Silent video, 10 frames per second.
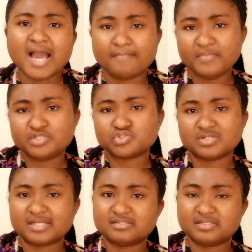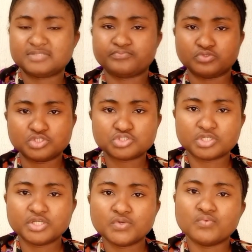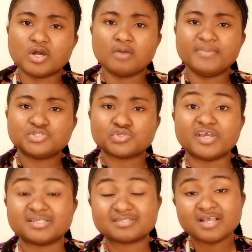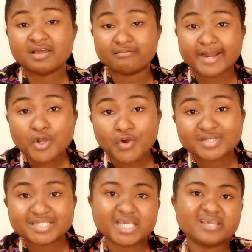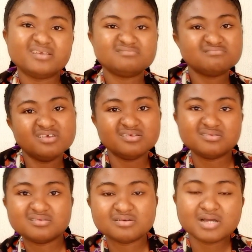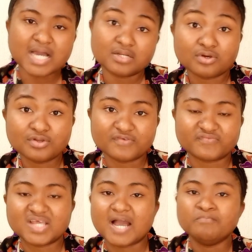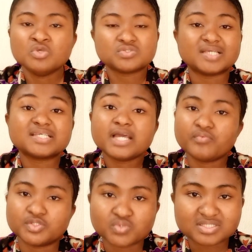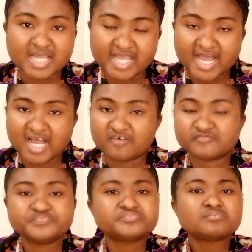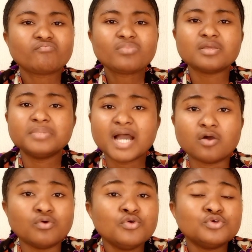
and make sure that it's positioning well, make sure it's recording, you know, and all of that. So I started with what I have. Now,